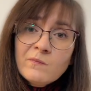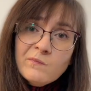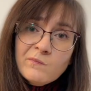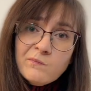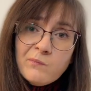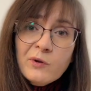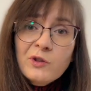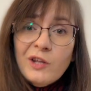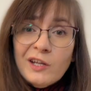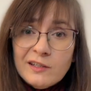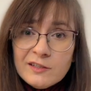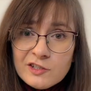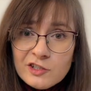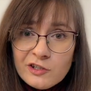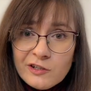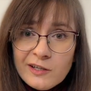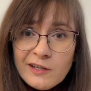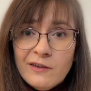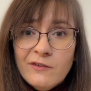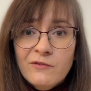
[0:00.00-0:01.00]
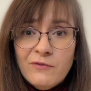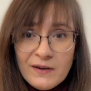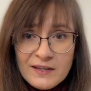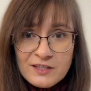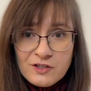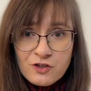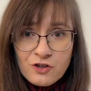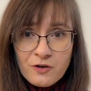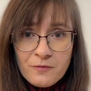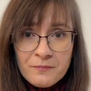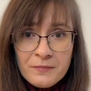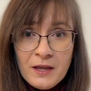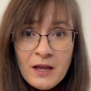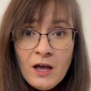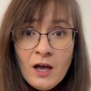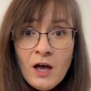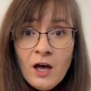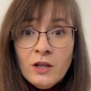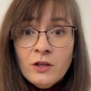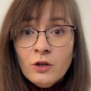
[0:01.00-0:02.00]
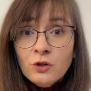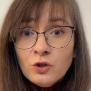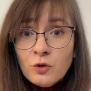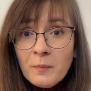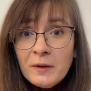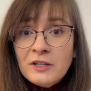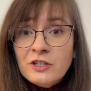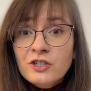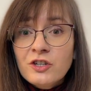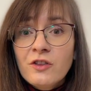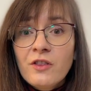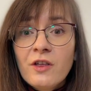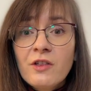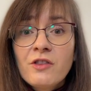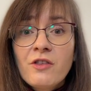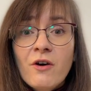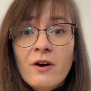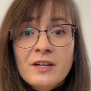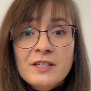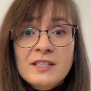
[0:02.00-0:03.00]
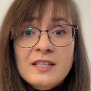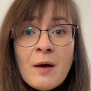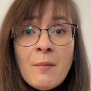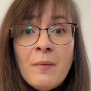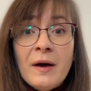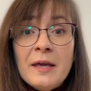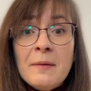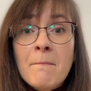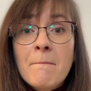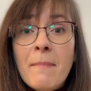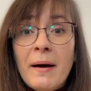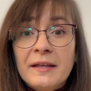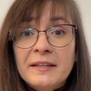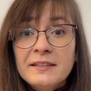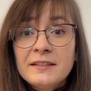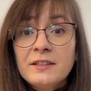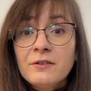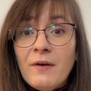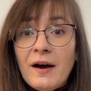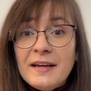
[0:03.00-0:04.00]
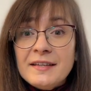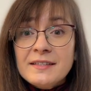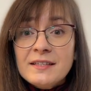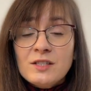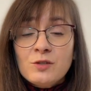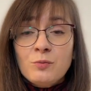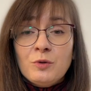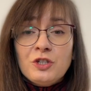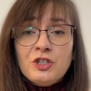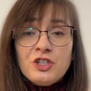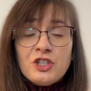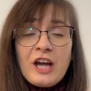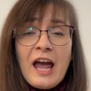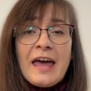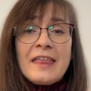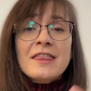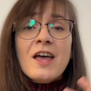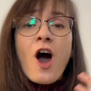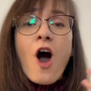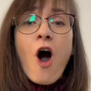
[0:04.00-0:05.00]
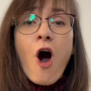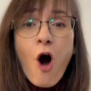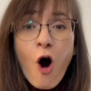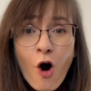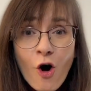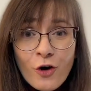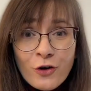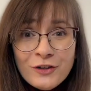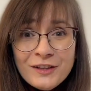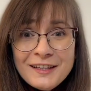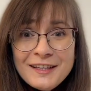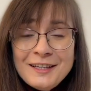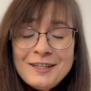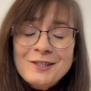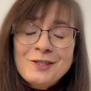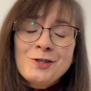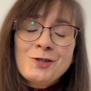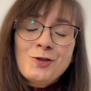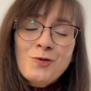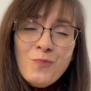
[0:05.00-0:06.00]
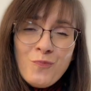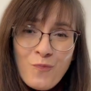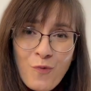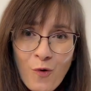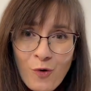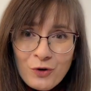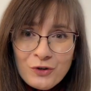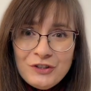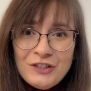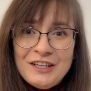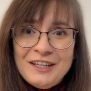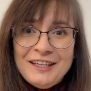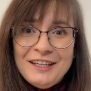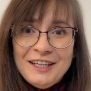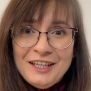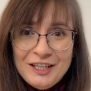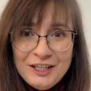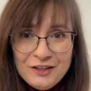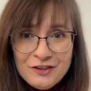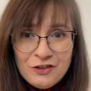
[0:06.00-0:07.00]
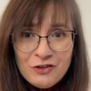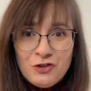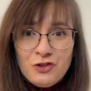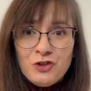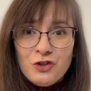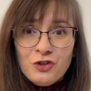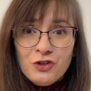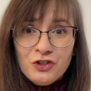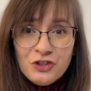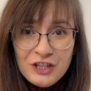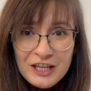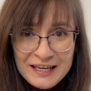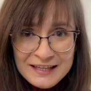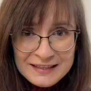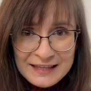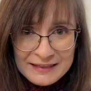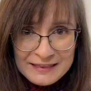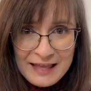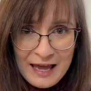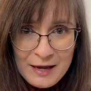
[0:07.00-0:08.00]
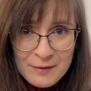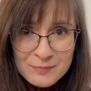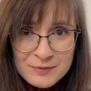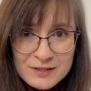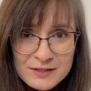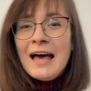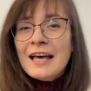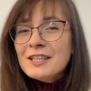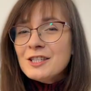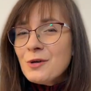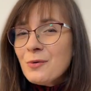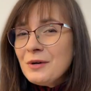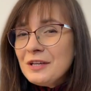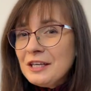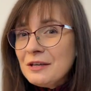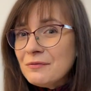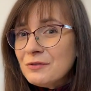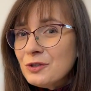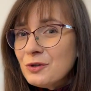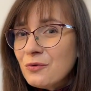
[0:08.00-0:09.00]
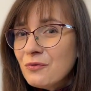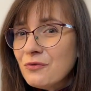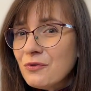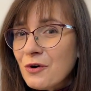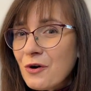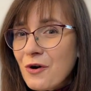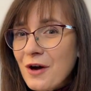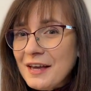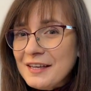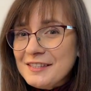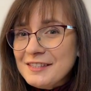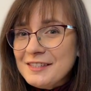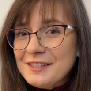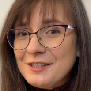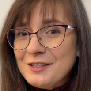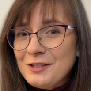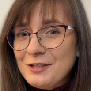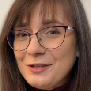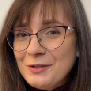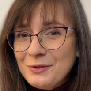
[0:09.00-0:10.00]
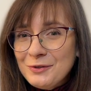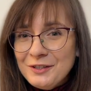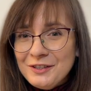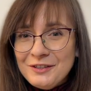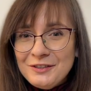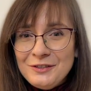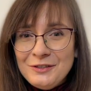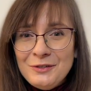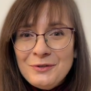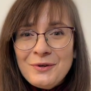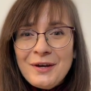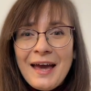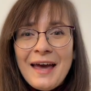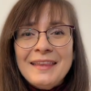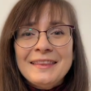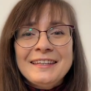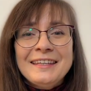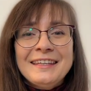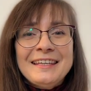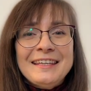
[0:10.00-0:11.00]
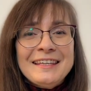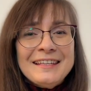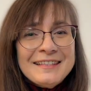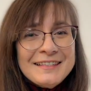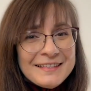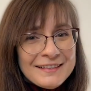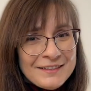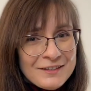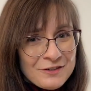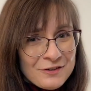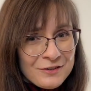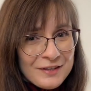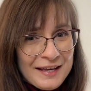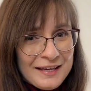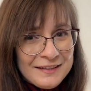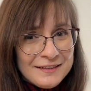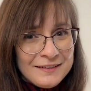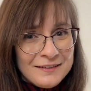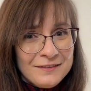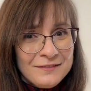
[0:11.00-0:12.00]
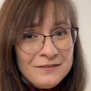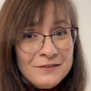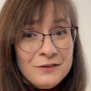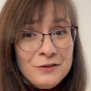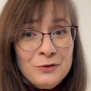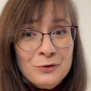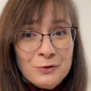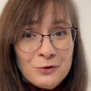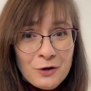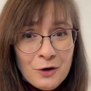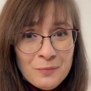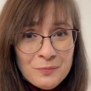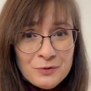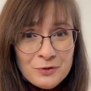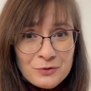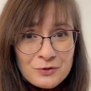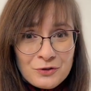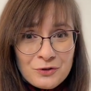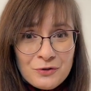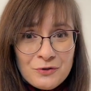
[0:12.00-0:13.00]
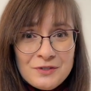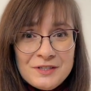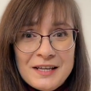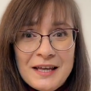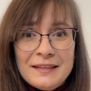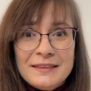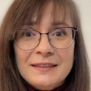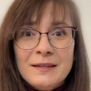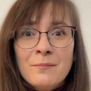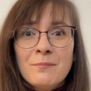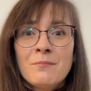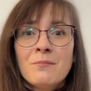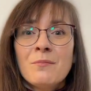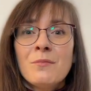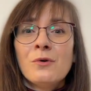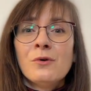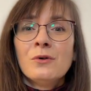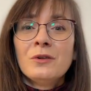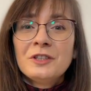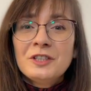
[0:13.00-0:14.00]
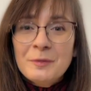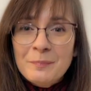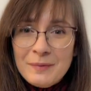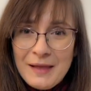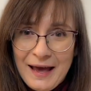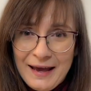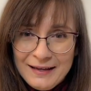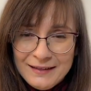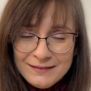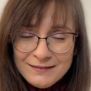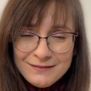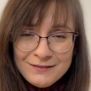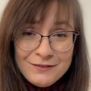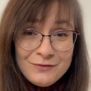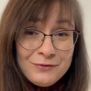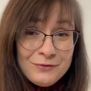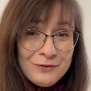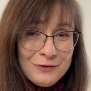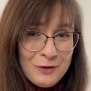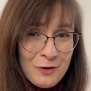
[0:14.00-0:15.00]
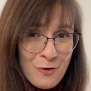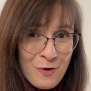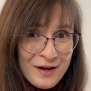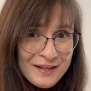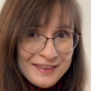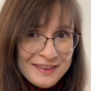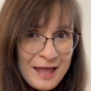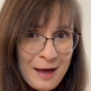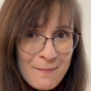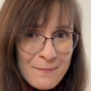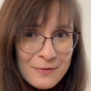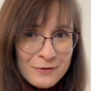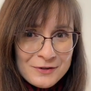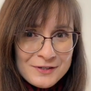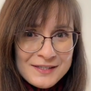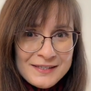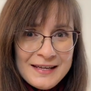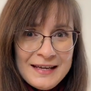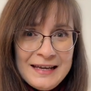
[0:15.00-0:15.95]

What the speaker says: potentially faster. Not to mention that there are some embedded devices which can only support integer data types. So if you were a student, you can easily relate to computers that multiplying float numbers